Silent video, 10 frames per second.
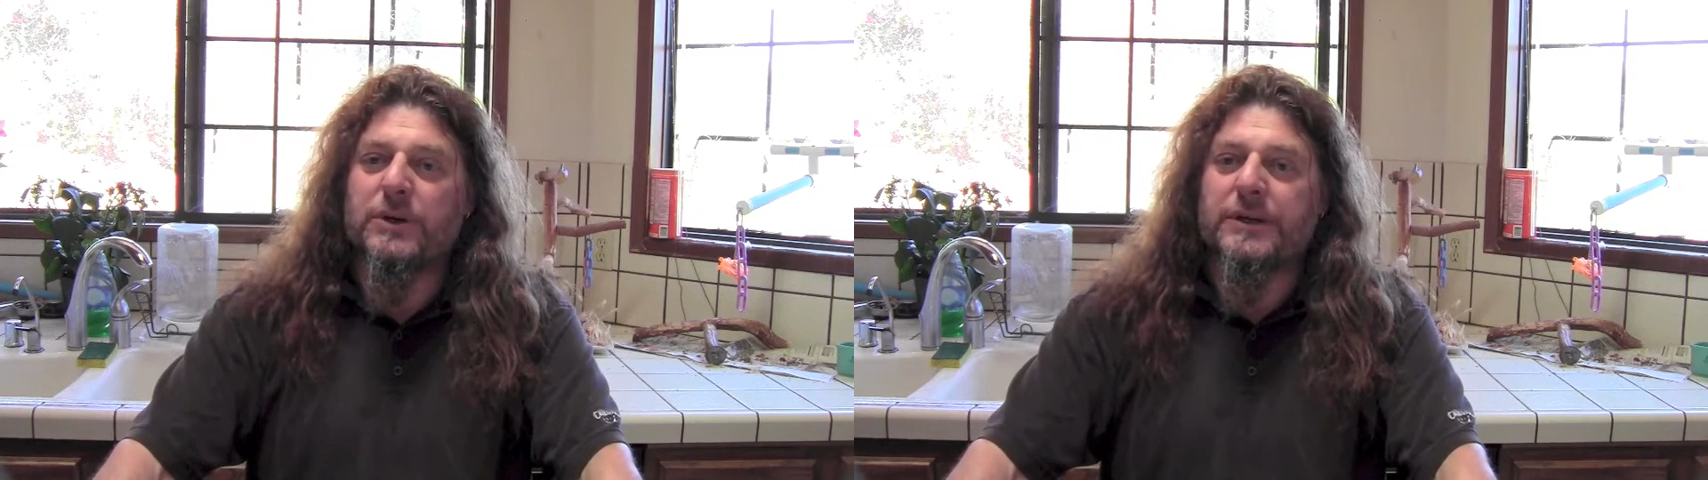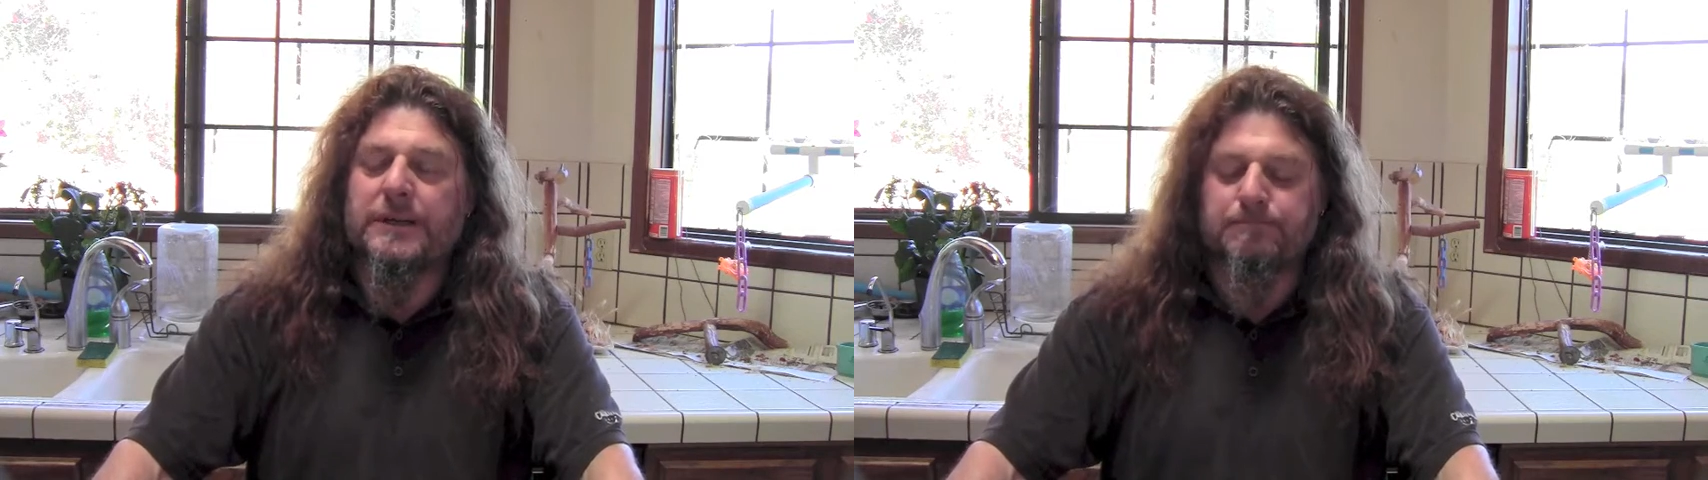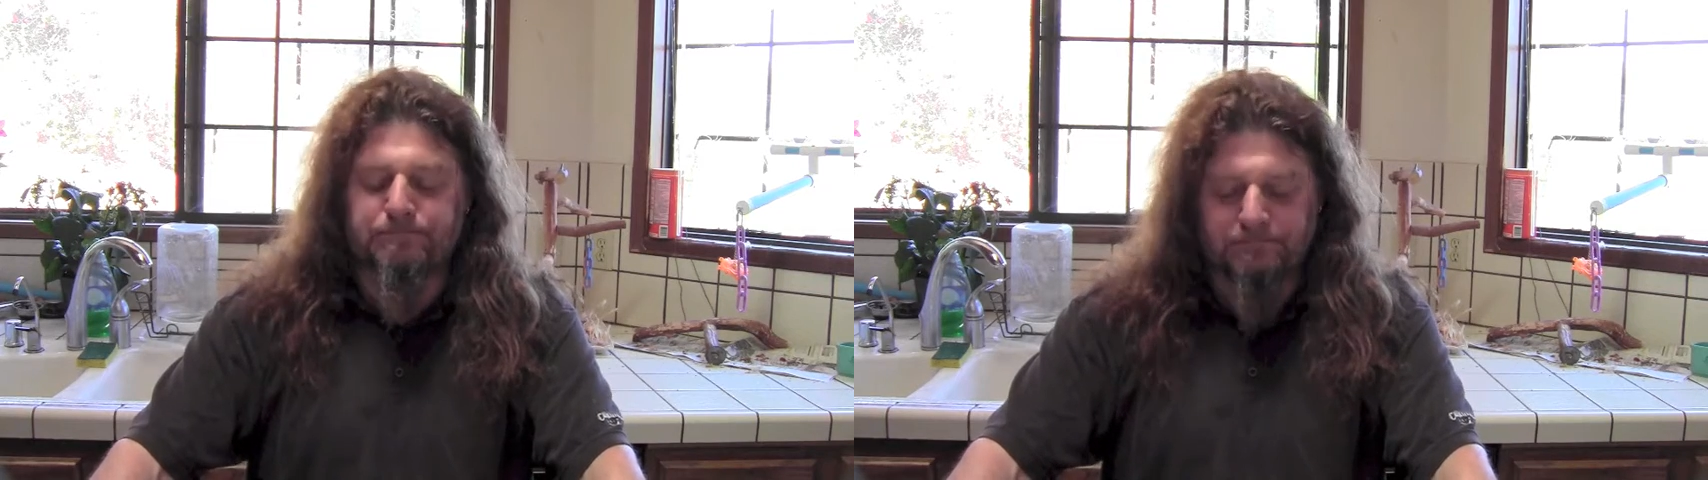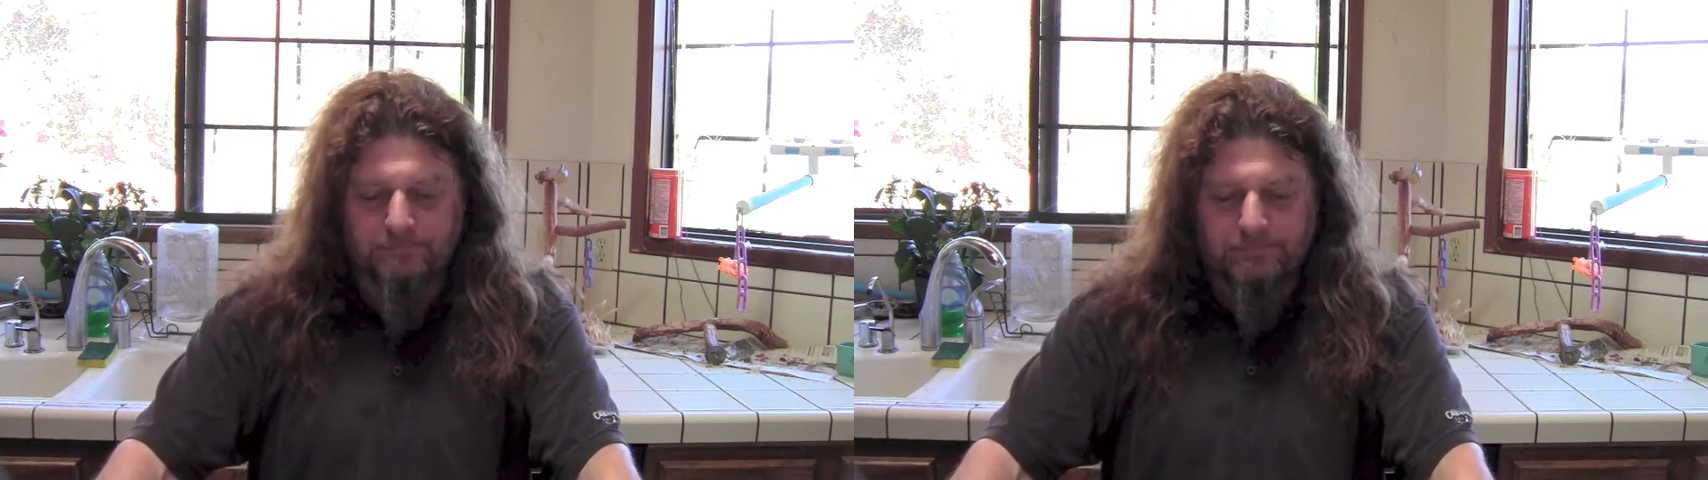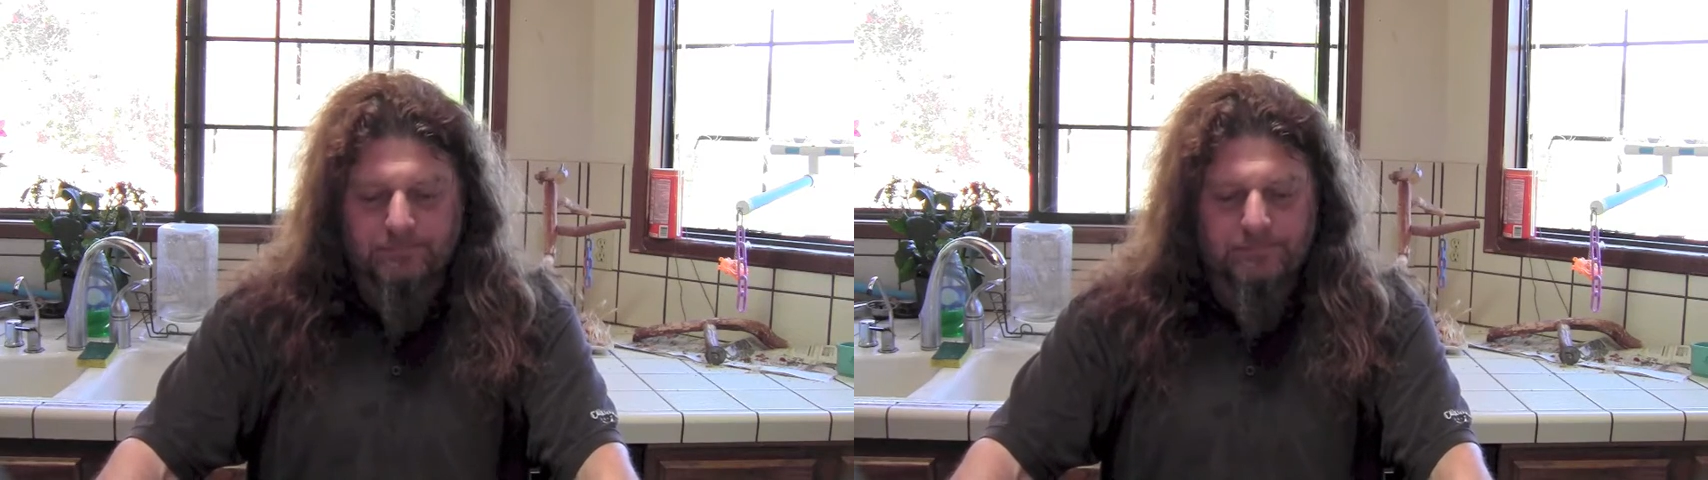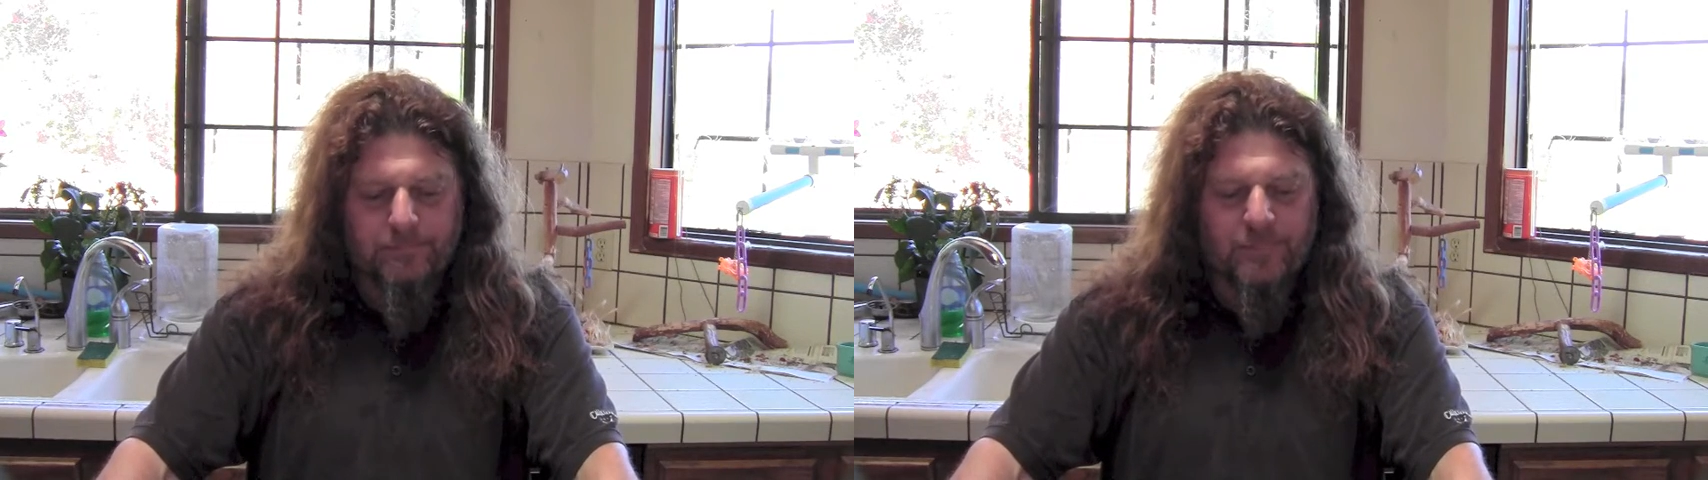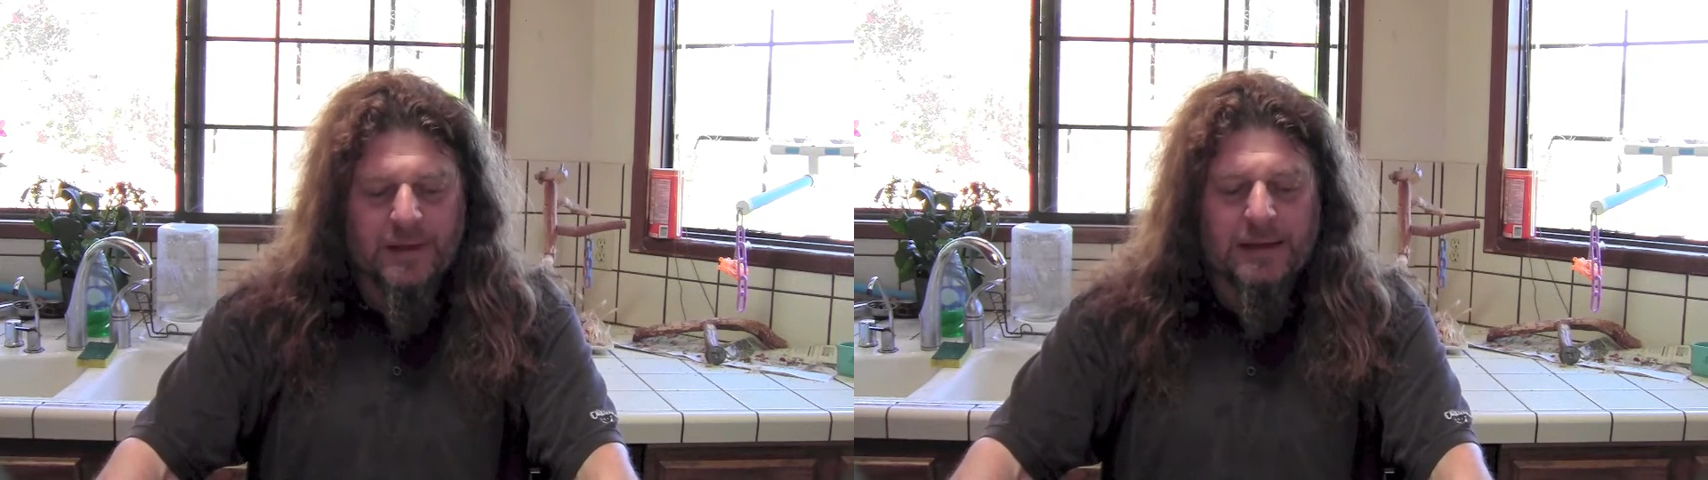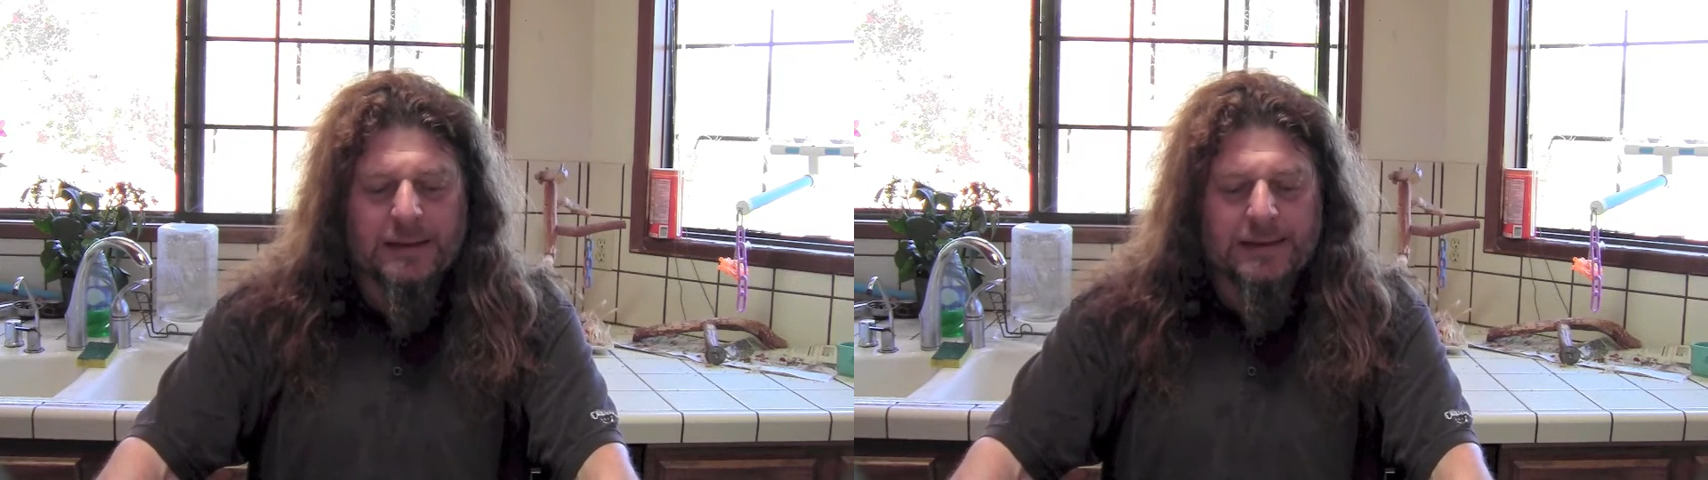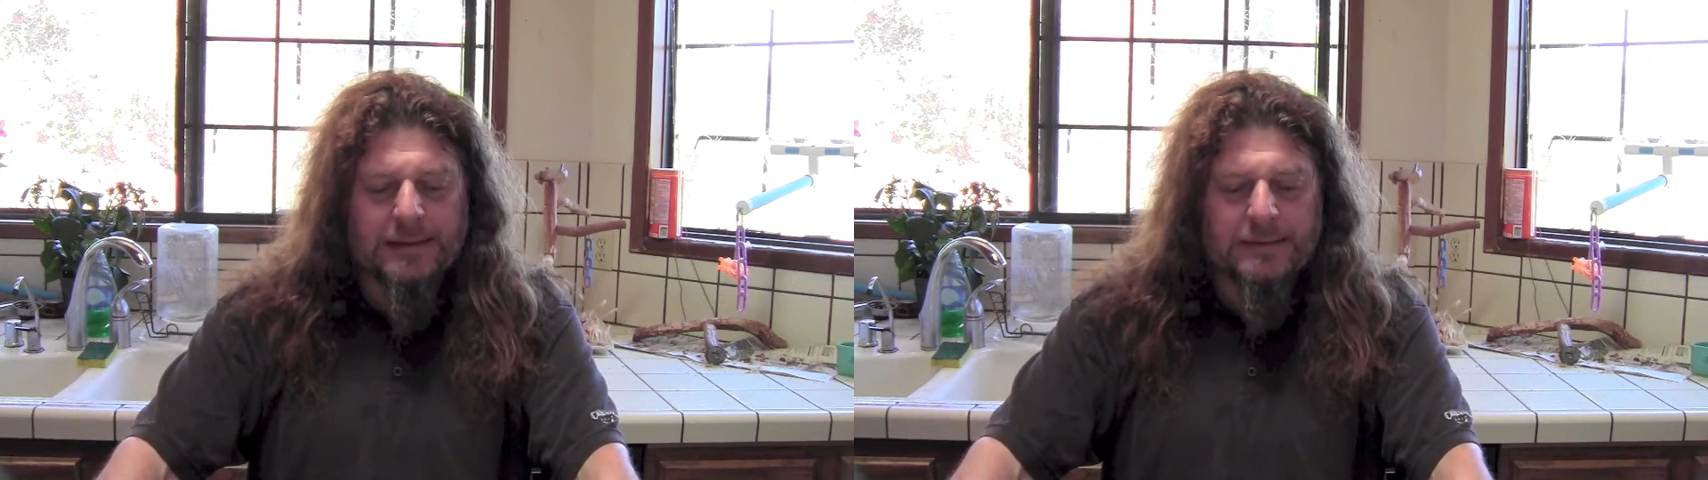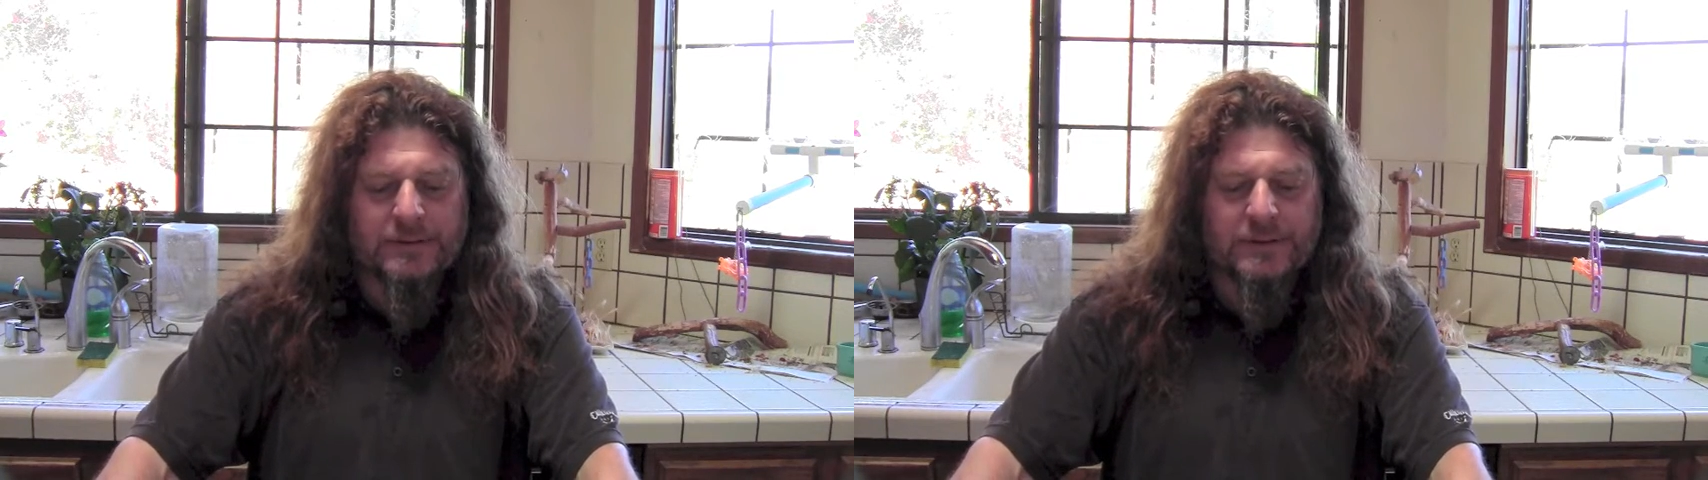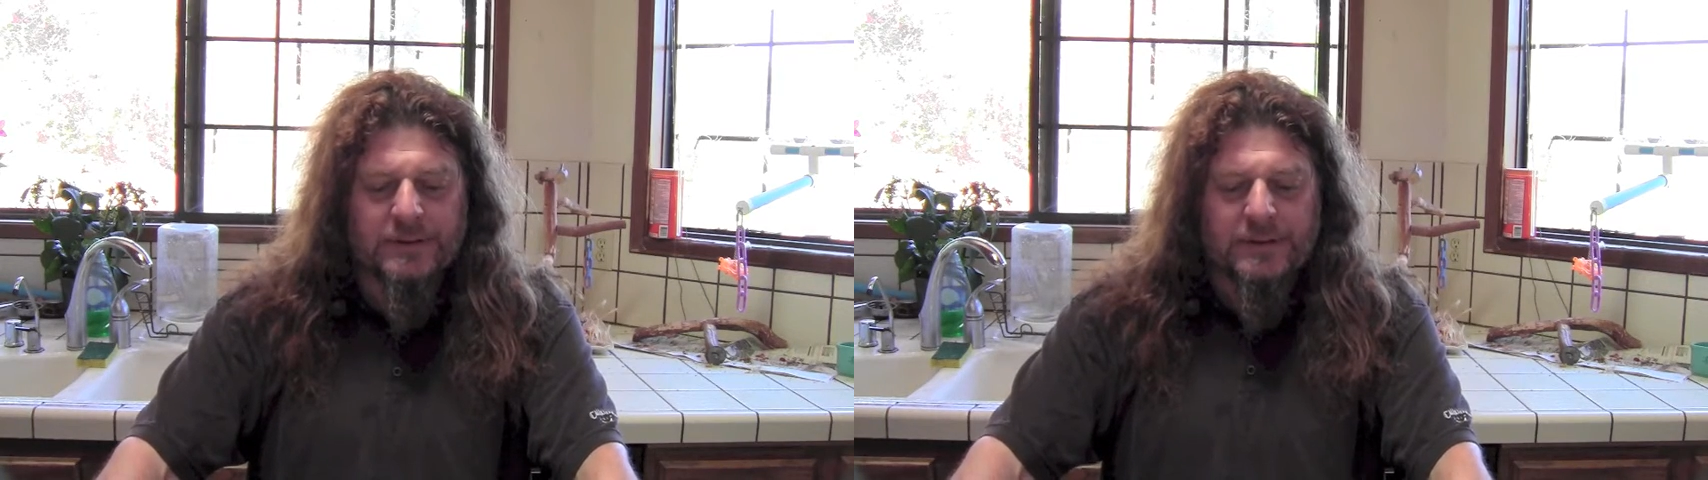burgundy, and